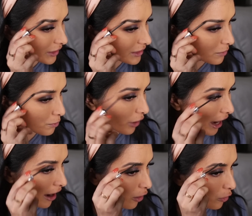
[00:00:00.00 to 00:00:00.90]
I did
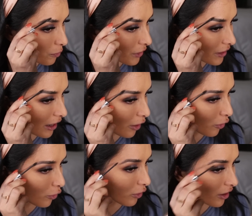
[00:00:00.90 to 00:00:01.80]
brown, but
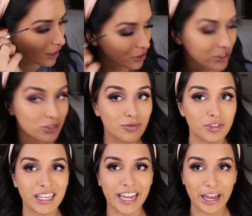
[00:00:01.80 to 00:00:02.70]
now I just
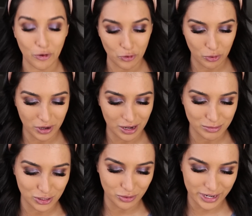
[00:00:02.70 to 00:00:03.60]
feel like I don't know what
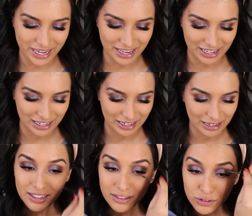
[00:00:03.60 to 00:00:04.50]
I'm doing
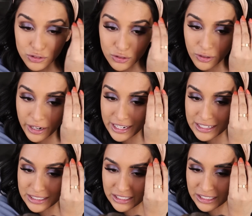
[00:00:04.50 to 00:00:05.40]
and it looks
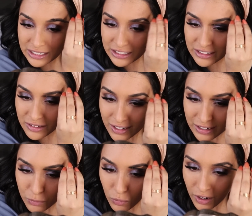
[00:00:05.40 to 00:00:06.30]
crazy and
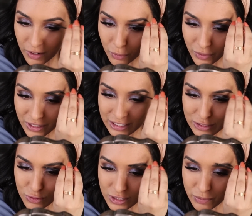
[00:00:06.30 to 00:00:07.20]
I wanna really
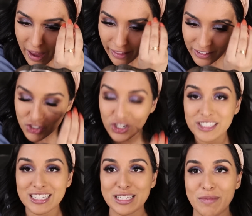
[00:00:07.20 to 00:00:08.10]
do this palette
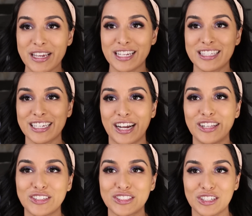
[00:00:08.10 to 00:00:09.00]
justice because the
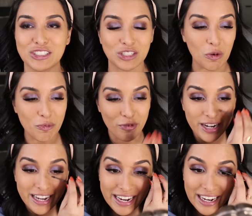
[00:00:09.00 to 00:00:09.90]
colors are so
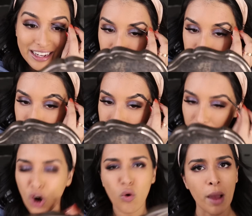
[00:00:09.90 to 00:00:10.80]
pretty. I just was
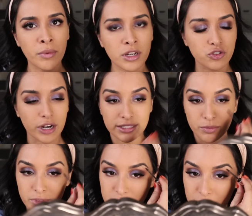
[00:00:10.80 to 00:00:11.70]
like, oh, I'm gonna try
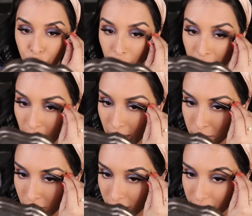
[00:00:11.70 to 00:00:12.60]
something different.
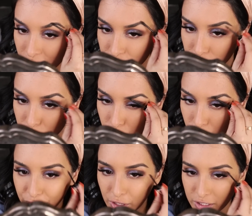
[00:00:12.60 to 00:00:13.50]
I'm not gonna
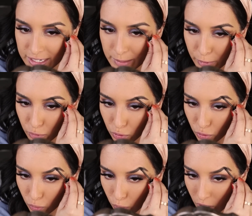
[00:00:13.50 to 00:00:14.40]
do the
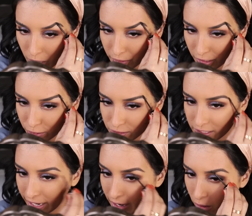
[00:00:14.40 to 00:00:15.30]
typical warm colors
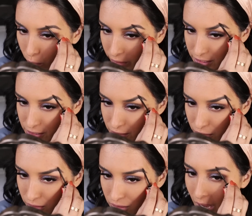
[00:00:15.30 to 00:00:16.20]
like I always do.